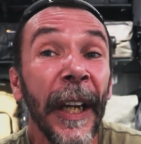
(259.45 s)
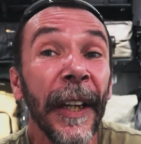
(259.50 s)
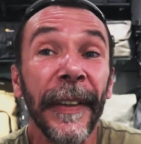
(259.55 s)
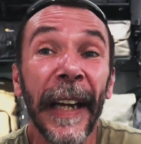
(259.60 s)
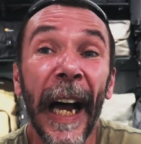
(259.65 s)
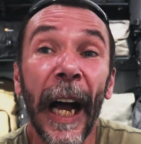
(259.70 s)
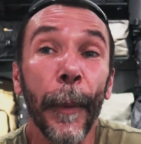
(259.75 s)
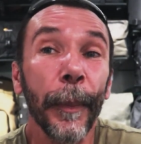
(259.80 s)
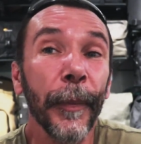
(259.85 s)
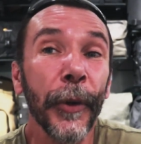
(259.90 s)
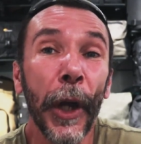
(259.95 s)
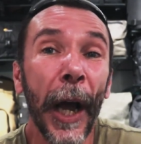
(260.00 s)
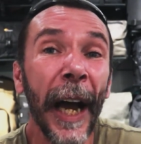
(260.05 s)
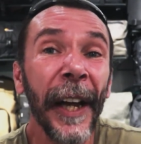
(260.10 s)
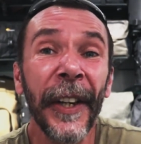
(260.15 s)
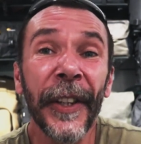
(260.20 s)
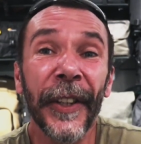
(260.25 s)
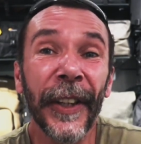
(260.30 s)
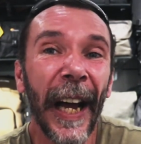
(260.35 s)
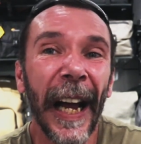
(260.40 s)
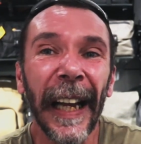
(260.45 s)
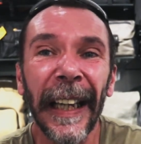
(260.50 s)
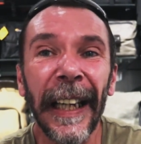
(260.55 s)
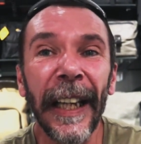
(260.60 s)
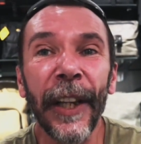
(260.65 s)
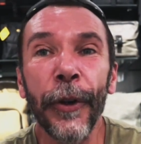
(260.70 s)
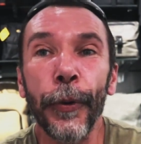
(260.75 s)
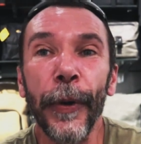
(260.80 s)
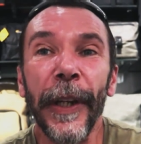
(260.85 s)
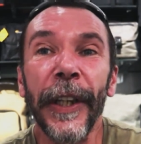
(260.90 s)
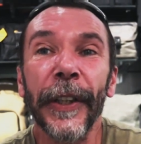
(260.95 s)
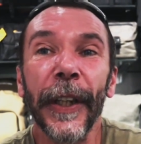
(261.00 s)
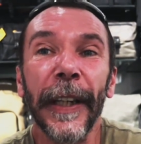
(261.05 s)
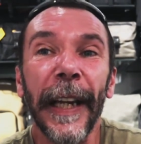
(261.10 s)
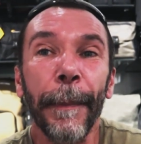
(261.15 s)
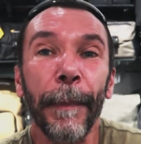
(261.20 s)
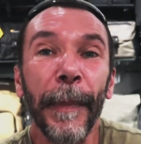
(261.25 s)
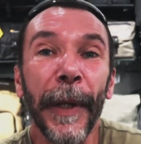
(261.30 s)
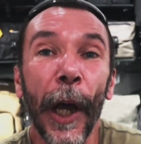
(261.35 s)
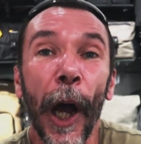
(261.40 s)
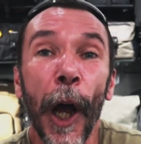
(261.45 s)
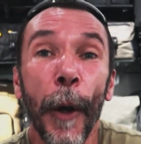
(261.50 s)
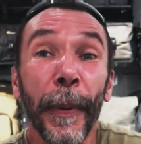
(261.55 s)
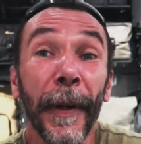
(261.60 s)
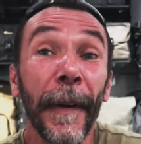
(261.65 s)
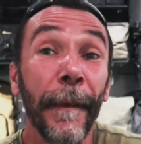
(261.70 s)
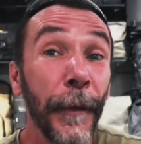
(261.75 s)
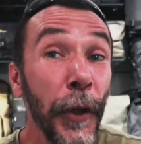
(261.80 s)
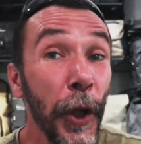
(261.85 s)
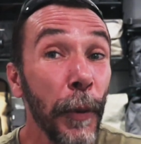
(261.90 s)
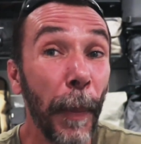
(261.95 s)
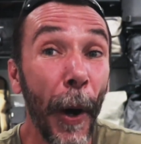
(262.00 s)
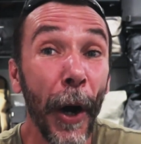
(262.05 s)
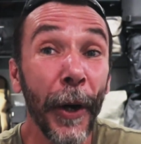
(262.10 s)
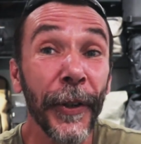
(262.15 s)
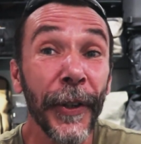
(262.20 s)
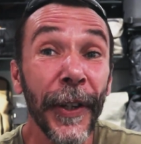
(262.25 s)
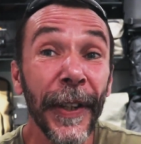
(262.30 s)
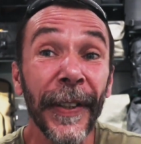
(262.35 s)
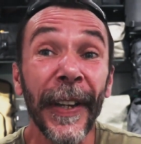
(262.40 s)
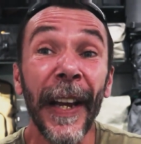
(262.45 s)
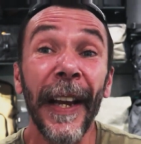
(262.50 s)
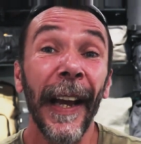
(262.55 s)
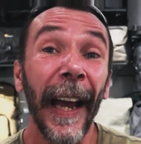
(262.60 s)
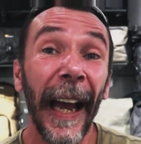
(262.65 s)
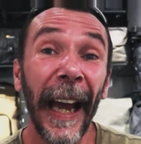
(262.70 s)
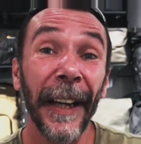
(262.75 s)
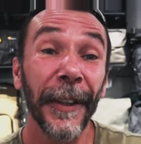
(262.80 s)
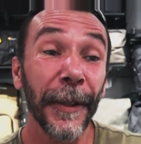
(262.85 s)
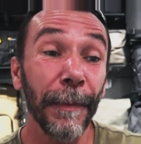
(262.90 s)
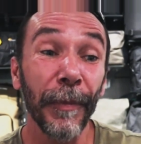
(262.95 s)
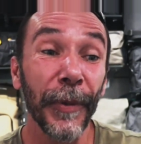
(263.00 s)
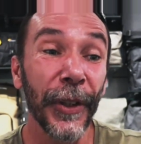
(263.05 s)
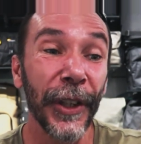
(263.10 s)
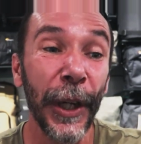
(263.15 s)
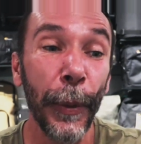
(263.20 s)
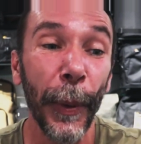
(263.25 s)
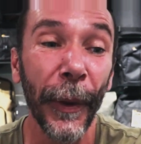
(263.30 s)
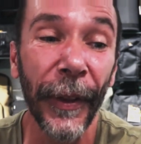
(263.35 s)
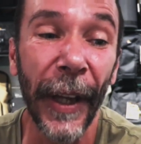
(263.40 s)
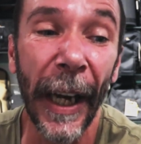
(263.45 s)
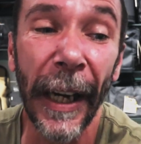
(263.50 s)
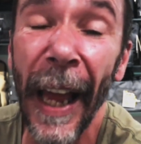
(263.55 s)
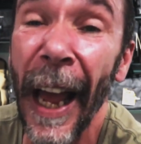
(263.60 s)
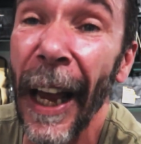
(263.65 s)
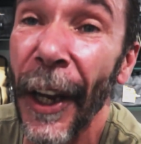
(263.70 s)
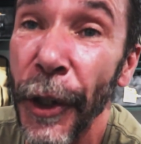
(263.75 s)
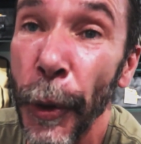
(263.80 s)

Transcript: Now, Johan has kindly agreed to let me open a few boxes and see what they're like.